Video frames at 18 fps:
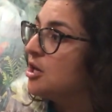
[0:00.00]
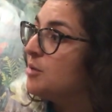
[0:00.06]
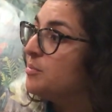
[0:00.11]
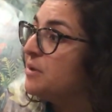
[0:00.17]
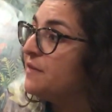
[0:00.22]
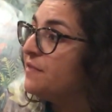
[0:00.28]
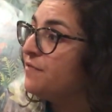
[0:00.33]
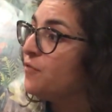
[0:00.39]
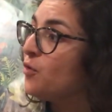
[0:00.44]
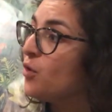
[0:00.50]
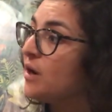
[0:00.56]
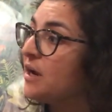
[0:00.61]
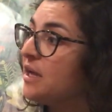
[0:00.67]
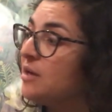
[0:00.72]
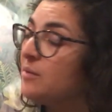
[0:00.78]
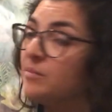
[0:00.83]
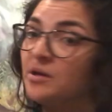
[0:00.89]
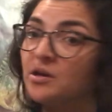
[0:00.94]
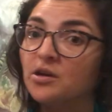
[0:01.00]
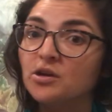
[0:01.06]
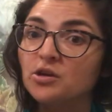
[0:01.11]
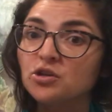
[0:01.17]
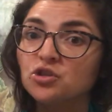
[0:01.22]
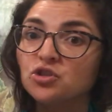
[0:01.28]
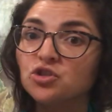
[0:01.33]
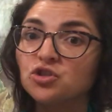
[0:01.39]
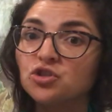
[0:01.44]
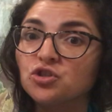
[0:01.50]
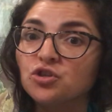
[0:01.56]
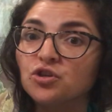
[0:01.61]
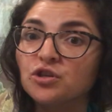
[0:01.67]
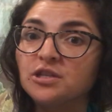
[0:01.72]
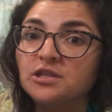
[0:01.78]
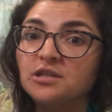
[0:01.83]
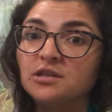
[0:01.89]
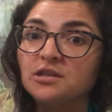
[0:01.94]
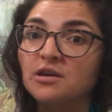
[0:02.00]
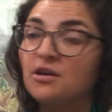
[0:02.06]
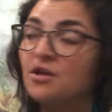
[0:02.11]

Before him stood